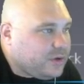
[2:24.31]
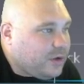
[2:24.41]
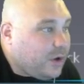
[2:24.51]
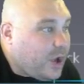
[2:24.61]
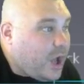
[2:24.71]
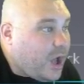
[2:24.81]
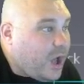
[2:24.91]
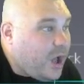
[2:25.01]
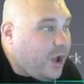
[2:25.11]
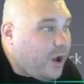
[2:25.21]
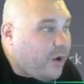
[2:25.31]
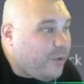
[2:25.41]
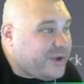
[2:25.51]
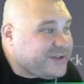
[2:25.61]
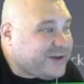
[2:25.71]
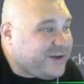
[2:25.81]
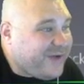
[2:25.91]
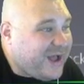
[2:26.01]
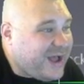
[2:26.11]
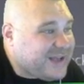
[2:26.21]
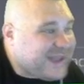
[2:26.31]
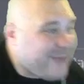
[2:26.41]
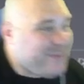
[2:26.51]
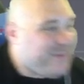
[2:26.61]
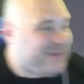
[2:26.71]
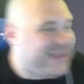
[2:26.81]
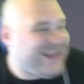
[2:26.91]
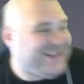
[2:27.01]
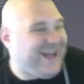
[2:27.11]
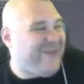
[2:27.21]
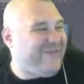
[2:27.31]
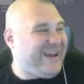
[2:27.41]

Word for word: Oh, Wizard of Oz! Happy birthday, Dom and